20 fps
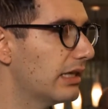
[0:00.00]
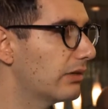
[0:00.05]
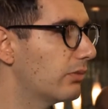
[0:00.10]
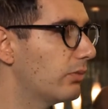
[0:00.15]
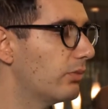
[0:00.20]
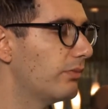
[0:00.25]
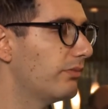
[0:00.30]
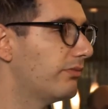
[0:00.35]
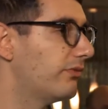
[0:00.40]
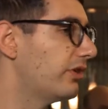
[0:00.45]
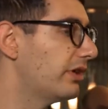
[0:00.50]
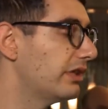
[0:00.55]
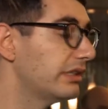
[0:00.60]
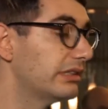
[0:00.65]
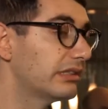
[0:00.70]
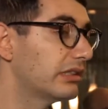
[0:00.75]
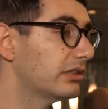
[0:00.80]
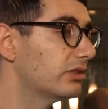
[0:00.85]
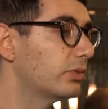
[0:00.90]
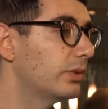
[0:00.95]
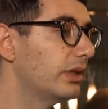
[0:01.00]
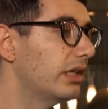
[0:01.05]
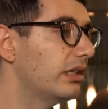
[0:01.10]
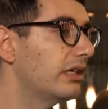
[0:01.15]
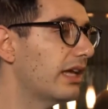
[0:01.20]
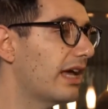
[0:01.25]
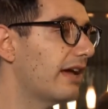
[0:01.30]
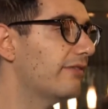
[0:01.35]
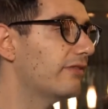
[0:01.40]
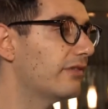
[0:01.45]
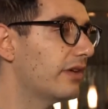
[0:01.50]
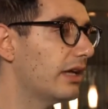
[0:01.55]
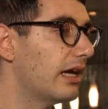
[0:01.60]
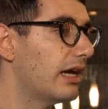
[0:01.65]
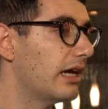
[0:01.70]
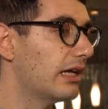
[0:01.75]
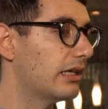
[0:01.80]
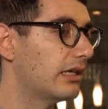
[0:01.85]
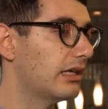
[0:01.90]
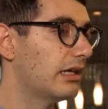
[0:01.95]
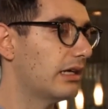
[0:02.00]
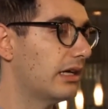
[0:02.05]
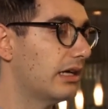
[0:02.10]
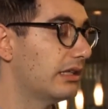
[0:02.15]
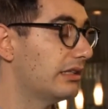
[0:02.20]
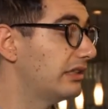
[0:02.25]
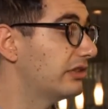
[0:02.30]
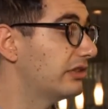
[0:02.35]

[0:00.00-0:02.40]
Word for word: Like, for instance, we didn't have uh, a